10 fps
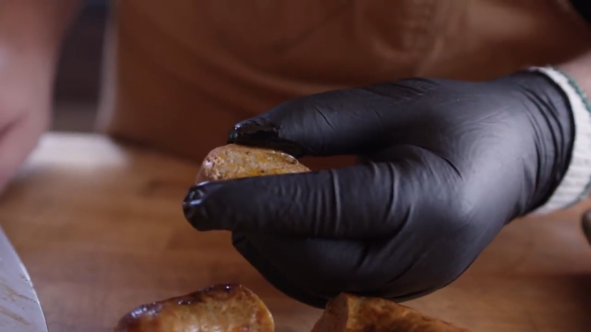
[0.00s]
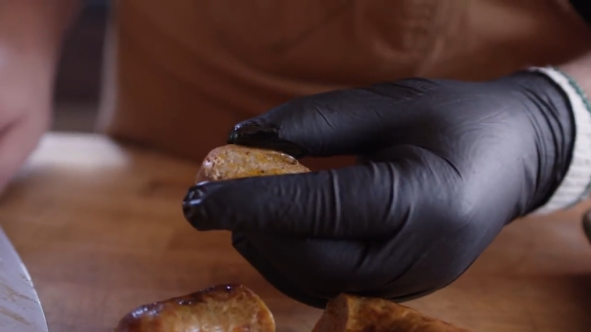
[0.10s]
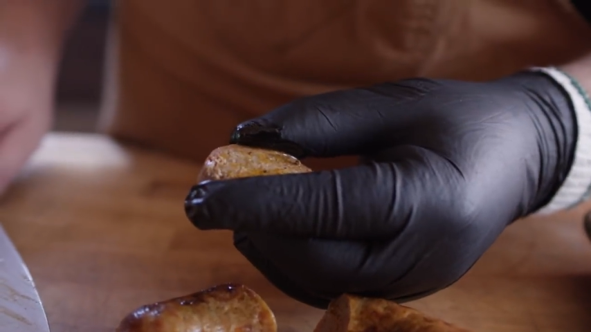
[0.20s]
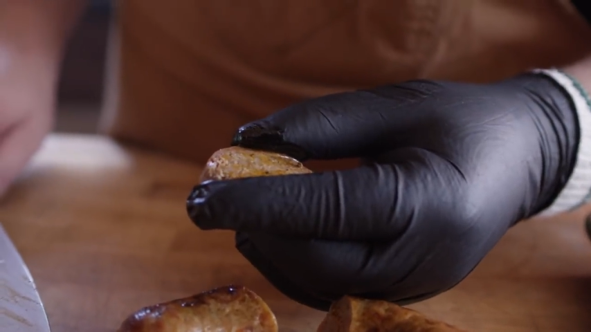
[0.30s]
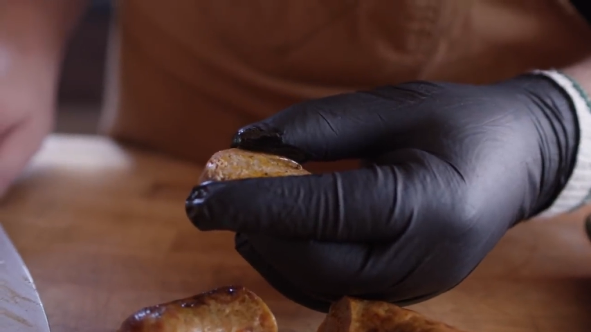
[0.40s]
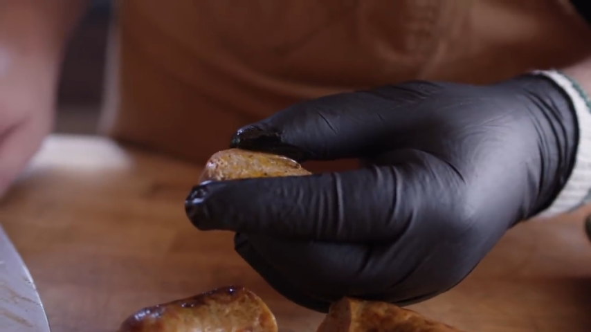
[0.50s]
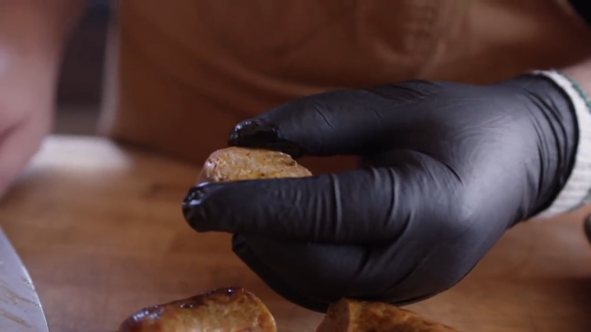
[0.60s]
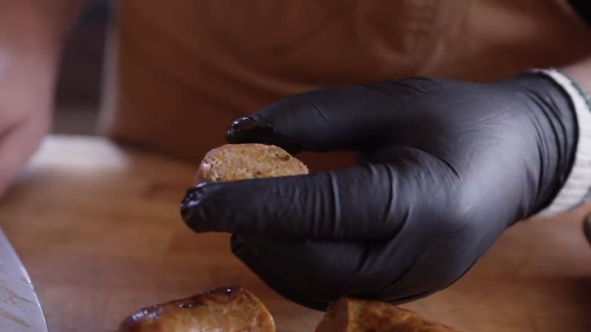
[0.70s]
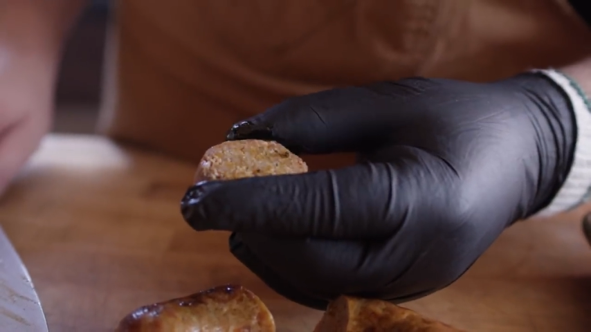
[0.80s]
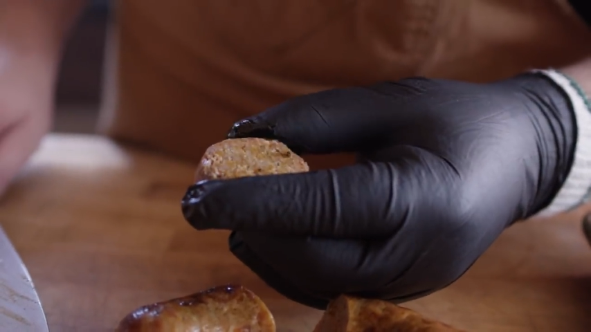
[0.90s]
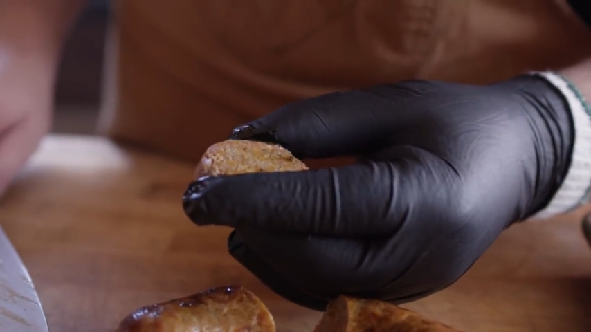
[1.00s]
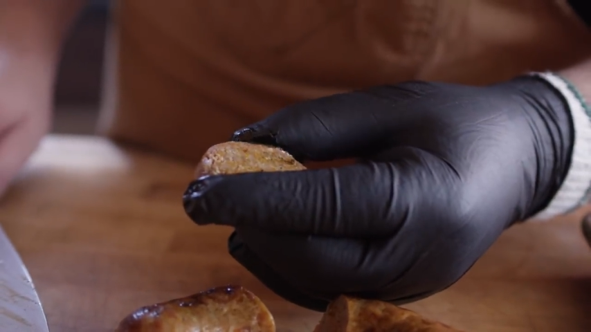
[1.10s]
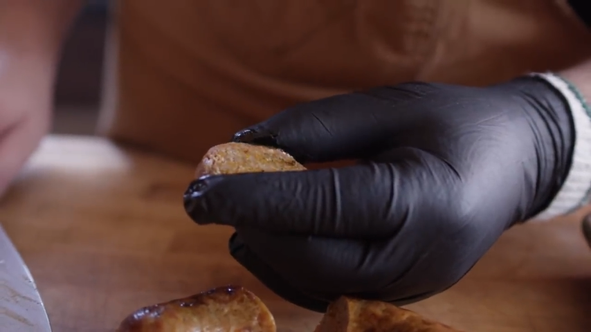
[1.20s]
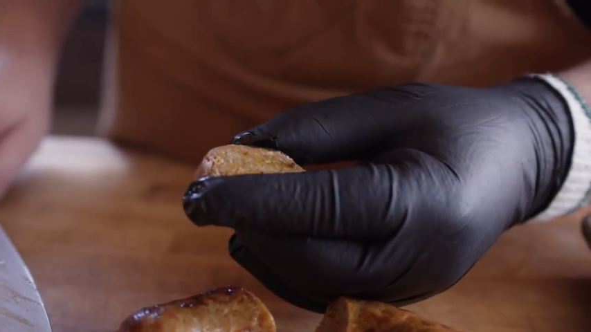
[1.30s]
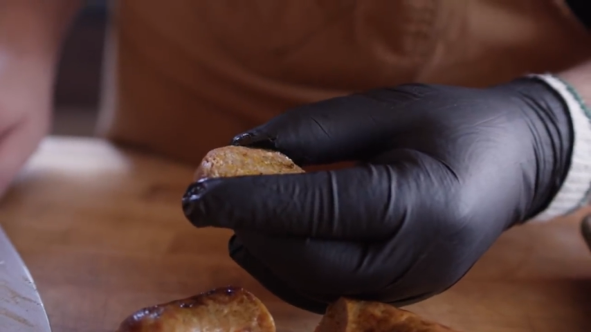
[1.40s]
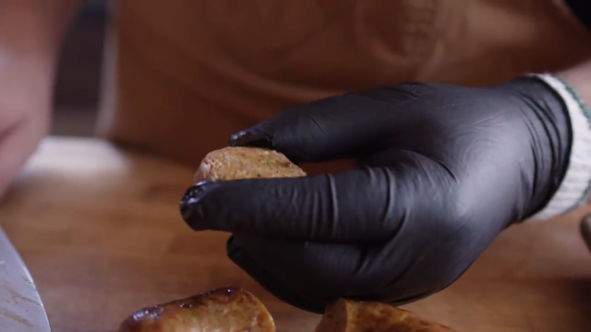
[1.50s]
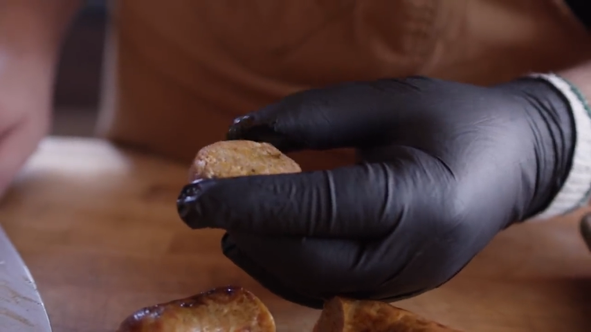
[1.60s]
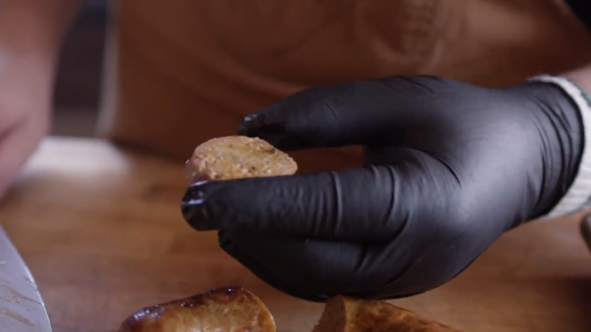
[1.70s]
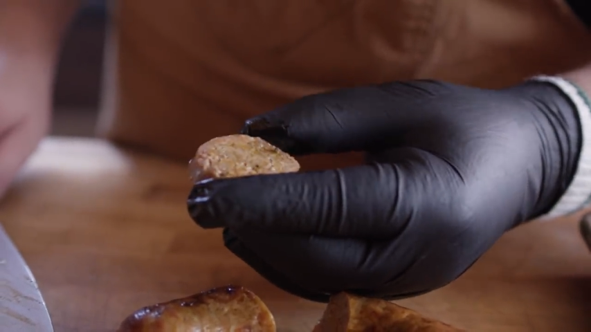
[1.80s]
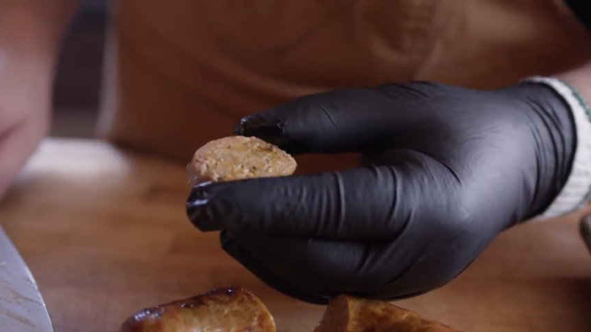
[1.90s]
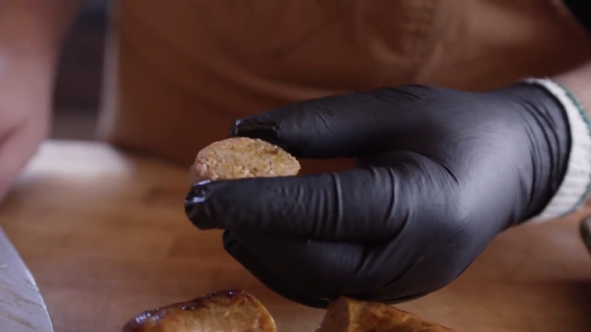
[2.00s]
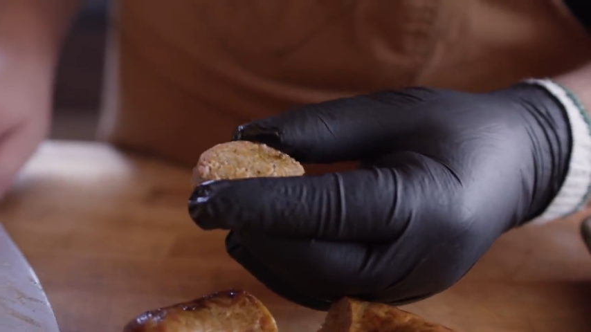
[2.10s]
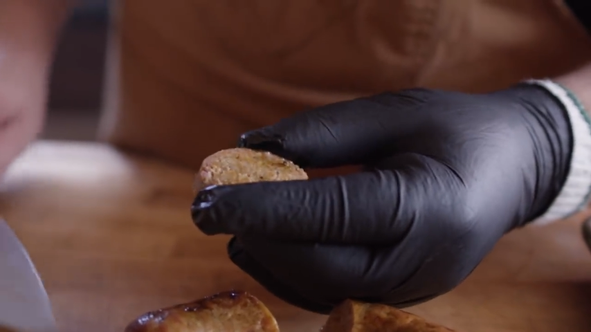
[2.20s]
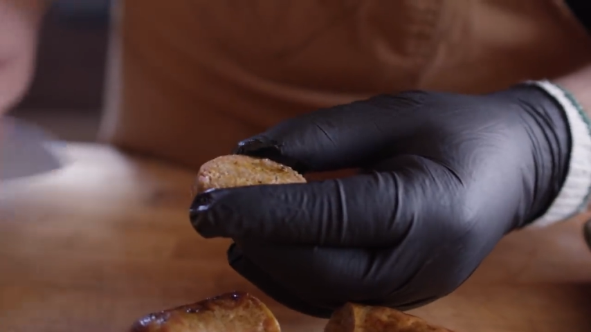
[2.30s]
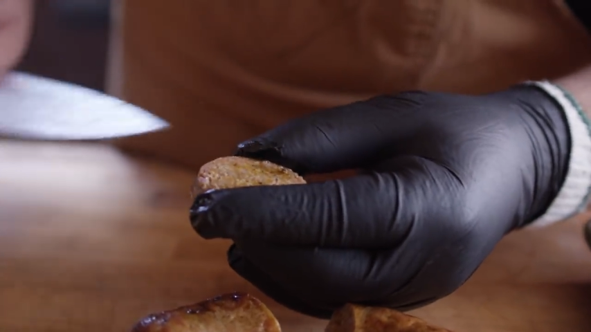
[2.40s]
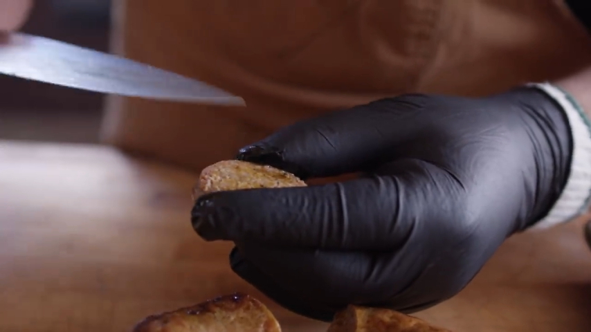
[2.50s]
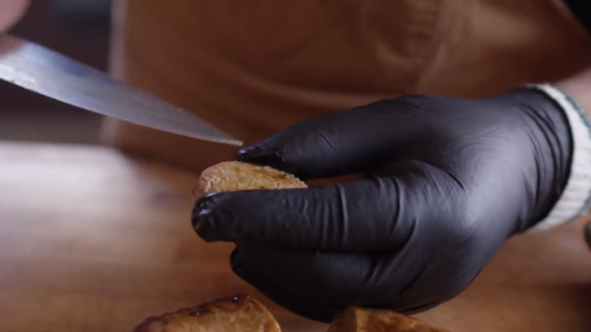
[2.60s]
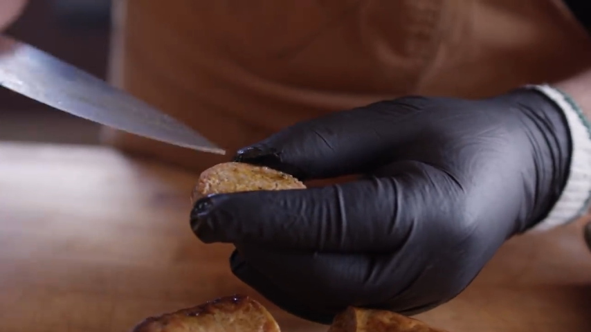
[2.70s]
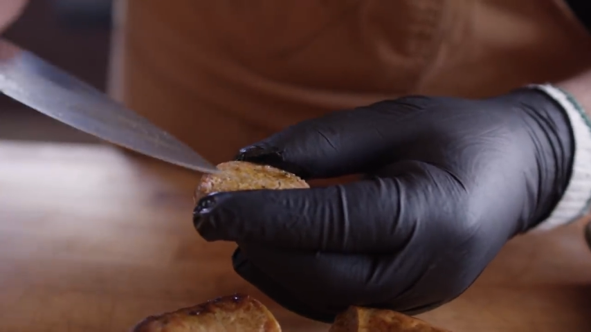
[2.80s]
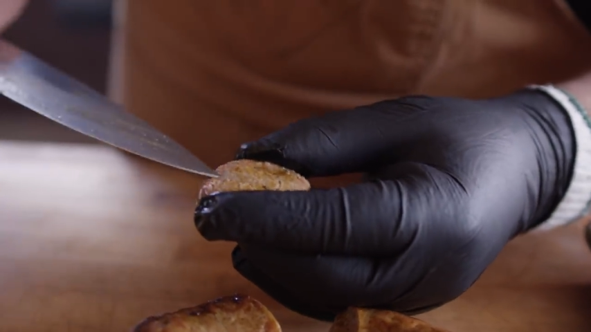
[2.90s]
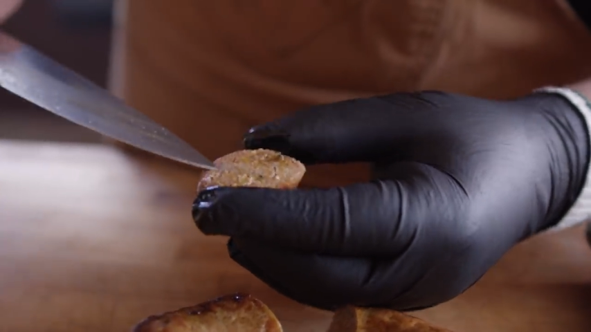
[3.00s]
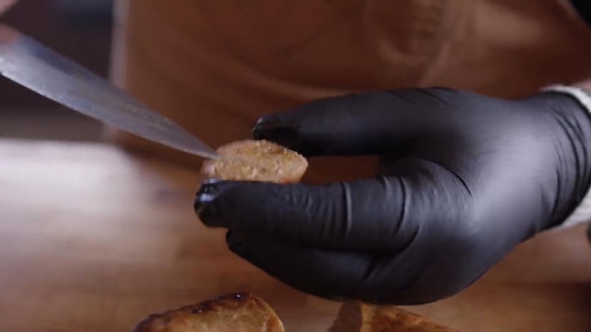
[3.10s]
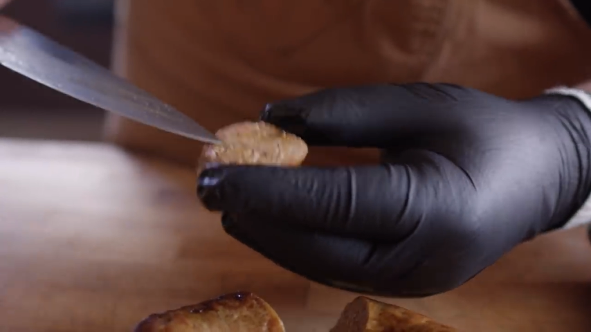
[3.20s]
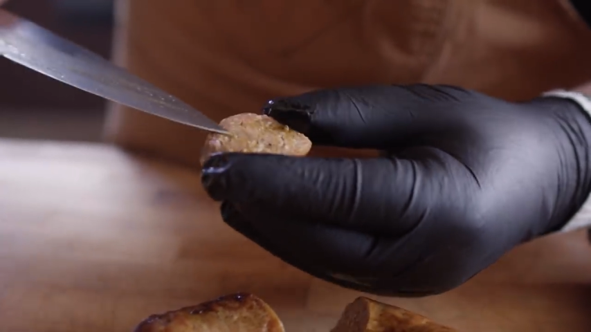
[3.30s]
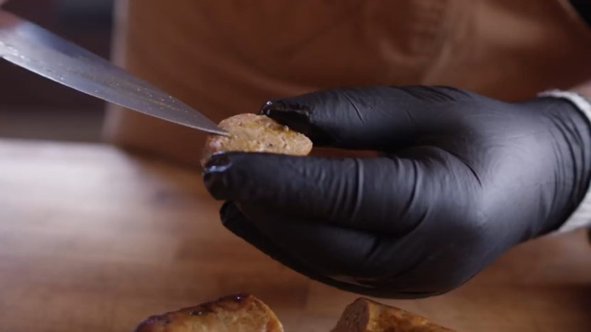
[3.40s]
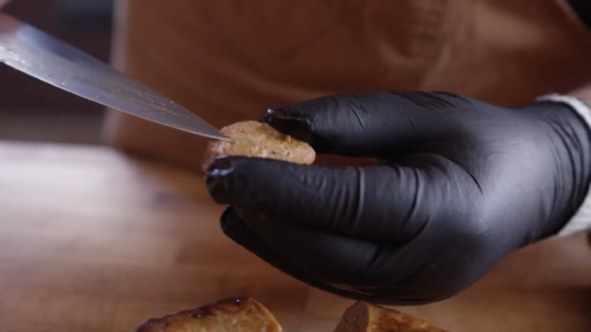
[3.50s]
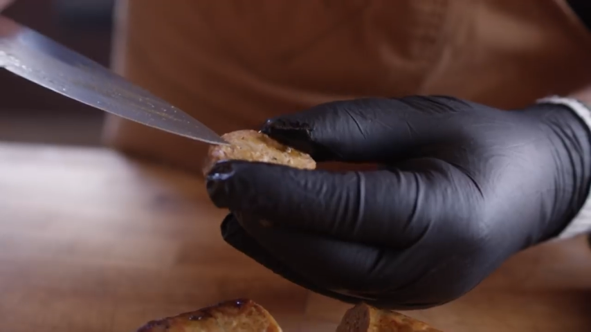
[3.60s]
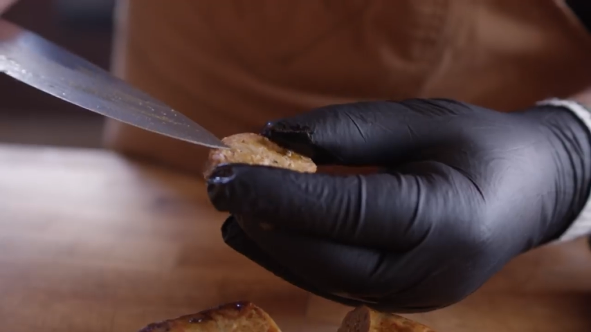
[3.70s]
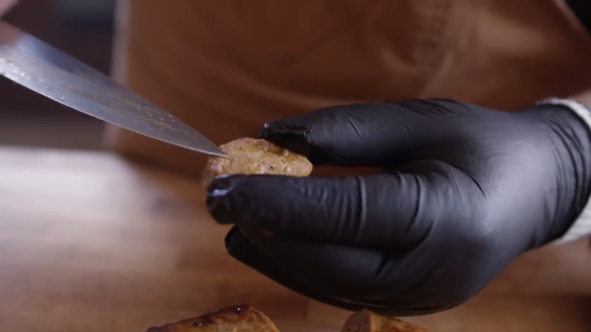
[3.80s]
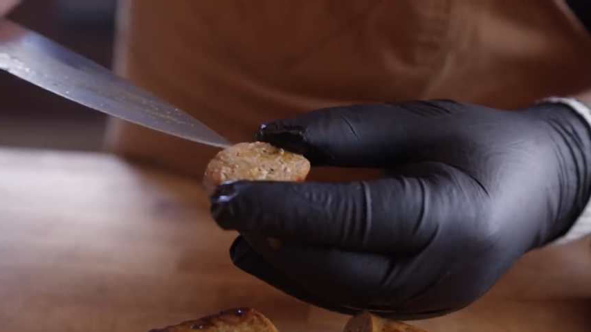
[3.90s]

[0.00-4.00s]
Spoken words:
No face is visible, so there are no lips to read.